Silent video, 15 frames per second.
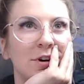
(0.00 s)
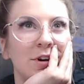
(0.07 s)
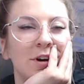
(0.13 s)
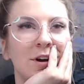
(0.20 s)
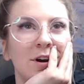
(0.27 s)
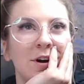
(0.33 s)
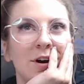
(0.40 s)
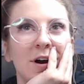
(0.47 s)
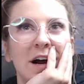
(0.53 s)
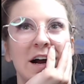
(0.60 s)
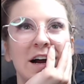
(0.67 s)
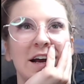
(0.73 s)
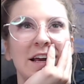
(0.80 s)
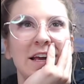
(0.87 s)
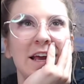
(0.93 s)
not.
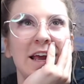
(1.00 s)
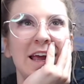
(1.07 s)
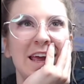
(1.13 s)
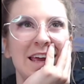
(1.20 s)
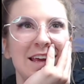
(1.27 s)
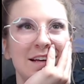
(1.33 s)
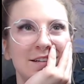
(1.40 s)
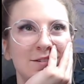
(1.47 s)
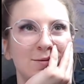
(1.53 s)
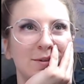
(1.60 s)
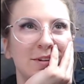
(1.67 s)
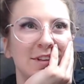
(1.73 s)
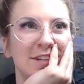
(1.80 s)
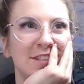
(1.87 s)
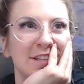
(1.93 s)
I hate
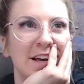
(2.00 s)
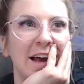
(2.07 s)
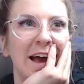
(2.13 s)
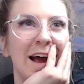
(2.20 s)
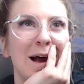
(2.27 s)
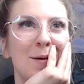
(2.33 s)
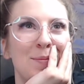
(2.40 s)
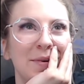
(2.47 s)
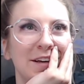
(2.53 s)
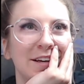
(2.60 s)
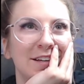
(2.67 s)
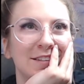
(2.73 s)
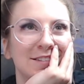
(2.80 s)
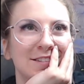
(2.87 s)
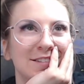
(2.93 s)
when this
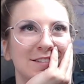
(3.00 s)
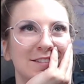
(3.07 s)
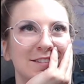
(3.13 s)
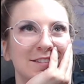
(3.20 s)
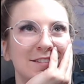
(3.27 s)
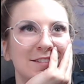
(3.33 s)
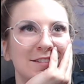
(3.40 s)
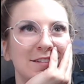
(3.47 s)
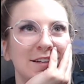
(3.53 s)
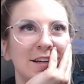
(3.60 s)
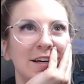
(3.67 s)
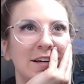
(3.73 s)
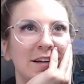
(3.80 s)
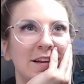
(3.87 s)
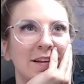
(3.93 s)
happens.
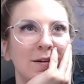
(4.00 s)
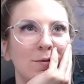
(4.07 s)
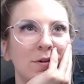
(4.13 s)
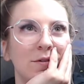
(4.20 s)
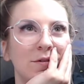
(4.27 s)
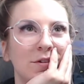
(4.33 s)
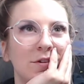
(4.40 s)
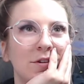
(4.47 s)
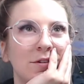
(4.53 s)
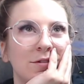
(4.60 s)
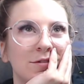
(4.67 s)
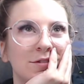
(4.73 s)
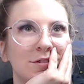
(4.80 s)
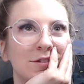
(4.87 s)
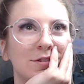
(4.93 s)
Hey, no, that won't even
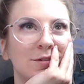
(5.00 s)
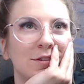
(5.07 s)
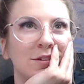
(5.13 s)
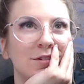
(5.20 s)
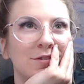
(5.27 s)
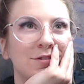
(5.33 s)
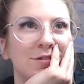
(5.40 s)
close. There we go.